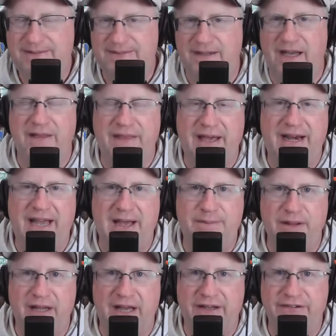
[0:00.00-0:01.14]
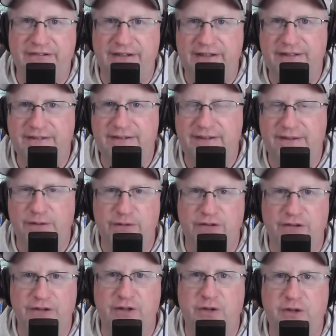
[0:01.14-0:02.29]
Well, that happened last night. And there was
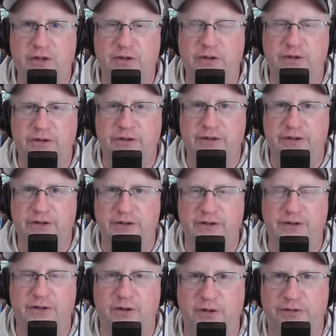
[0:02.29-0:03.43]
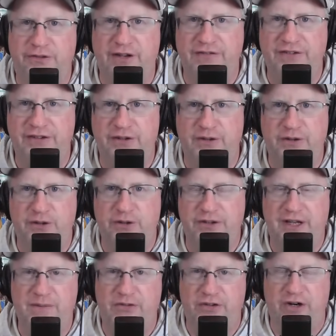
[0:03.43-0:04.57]
a little cute year-old, seven-year girl
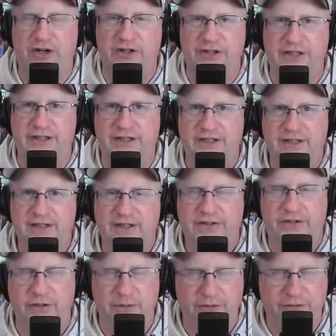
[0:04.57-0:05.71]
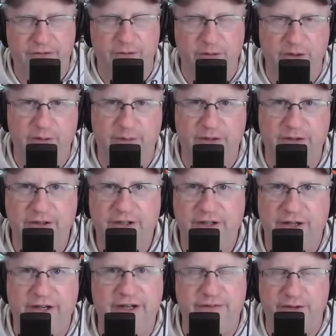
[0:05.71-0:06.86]
named Charlie, and she was adorable.
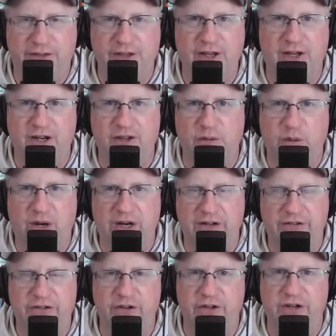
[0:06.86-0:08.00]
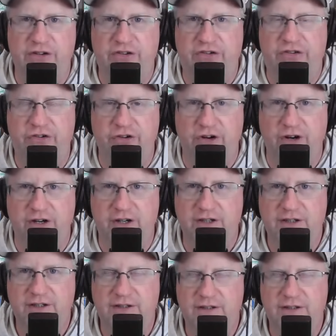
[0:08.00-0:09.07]
And if you think otherwise, you're a jerk.